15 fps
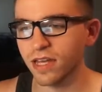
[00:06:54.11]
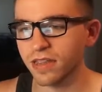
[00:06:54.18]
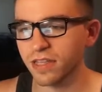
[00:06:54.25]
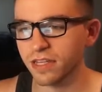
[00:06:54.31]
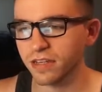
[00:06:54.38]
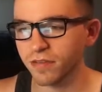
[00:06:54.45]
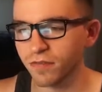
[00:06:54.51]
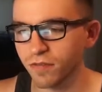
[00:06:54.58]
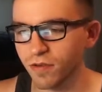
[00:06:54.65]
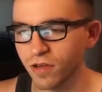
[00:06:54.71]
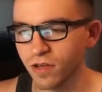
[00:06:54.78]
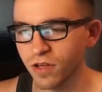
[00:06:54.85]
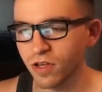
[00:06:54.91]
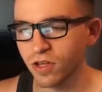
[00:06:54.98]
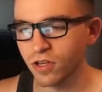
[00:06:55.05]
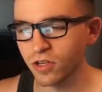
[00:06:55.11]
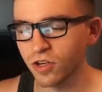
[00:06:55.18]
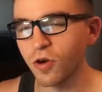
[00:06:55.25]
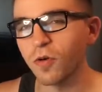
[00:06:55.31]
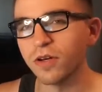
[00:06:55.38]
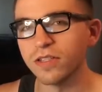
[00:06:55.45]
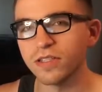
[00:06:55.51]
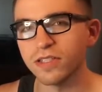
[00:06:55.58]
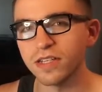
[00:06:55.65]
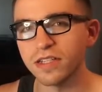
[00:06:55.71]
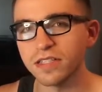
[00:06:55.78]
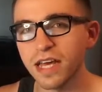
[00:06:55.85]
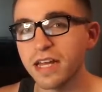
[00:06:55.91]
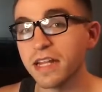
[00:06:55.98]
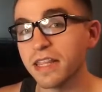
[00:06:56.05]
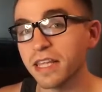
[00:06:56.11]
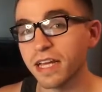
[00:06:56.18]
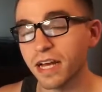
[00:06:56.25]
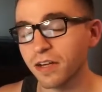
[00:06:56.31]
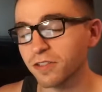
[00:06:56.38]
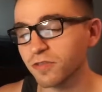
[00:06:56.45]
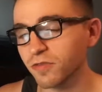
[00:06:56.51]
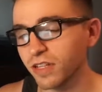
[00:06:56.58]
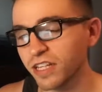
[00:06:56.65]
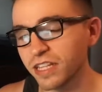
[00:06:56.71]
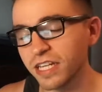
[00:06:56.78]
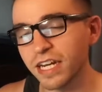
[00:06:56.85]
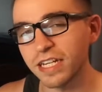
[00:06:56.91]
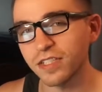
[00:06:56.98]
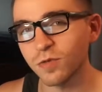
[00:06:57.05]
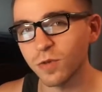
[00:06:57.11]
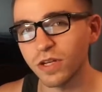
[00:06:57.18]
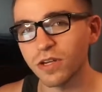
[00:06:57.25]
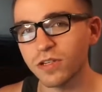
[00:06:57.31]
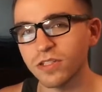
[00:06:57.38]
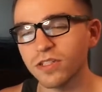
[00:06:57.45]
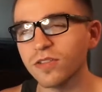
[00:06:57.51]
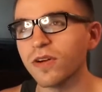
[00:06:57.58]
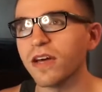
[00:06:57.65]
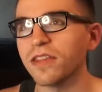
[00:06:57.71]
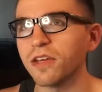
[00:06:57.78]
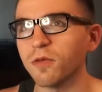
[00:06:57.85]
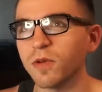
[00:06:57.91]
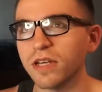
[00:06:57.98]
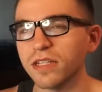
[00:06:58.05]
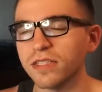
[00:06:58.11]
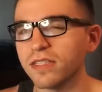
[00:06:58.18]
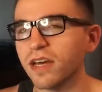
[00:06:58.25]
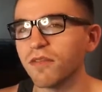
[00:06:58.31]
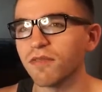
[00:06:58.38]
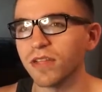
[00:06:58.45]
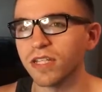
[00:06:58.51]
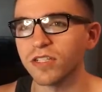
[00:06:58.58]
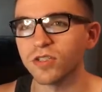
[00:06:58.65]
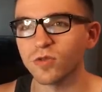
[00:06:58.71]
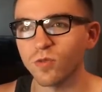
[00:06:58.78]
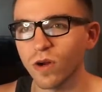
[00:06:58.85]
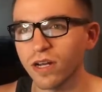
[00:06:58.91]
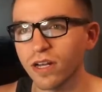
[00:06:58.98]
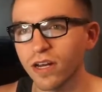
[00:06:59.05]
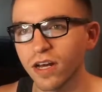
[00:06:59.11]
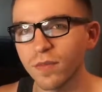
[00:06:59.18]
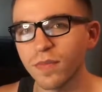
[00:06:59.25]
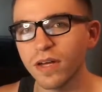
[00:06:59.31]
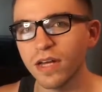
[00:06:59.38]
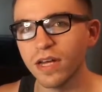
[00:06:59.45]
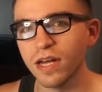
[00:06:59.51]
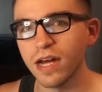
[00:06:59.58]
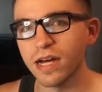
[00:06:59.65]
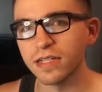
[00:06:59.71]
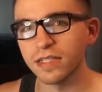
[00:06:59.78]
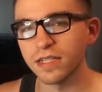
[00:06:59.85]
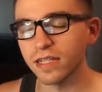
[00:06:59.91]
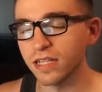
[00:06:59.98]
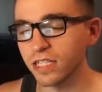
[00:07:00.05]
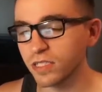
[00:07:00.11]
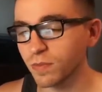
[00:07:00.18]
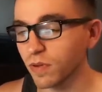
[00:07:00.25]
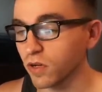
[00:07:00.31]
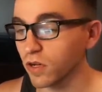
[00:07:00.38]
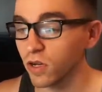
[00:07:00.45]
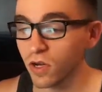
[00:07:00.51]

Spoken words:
think if no one sees anything else for like the next week or two, I think we can definitely just write it up as a glitch. But